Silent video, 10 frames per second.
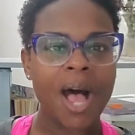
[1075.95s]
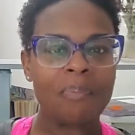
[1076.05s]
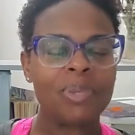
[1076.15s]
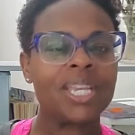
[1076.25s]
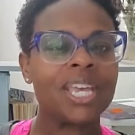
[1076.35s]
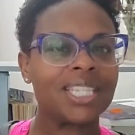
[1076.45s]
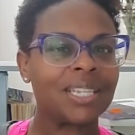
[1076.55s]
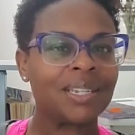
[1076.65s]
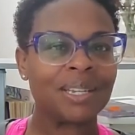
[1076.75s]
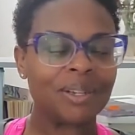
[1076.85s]
because
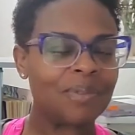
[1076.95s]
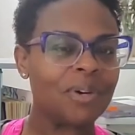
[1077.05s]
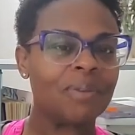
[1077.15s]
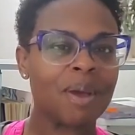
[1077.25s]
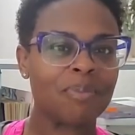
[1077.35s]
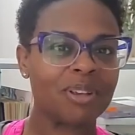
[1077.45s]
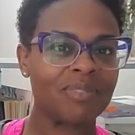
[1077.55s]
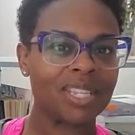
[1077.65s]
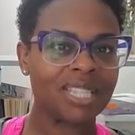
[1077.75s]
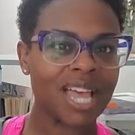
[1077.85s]
in one of my
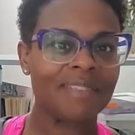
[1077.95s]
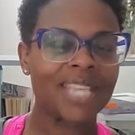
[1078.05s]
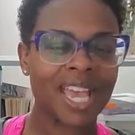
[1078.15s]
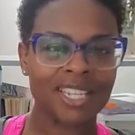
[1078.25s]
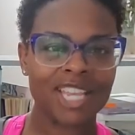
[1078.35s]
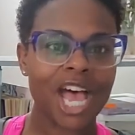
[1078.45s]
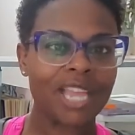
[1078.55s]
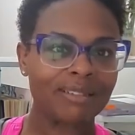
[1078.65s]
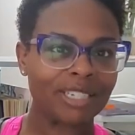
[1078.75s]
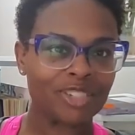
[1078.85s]
previous lives, I had
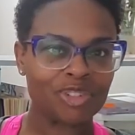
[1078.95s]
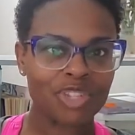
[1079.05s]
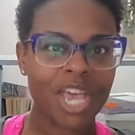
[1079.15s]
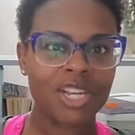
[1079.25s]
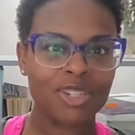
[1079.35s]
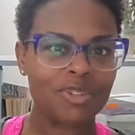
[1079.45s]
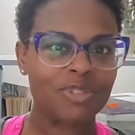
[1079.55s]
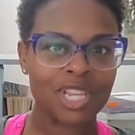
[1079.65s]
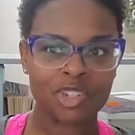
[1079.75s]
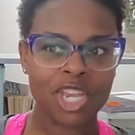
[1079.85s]
taught teachers how to use
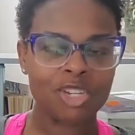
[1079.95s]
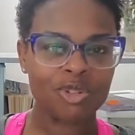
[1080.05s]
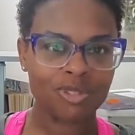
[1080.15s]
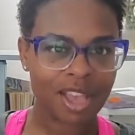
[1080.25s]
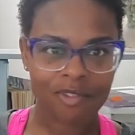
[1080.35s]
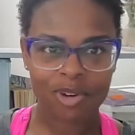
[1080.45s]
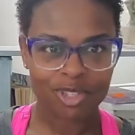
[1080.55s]
educational software. So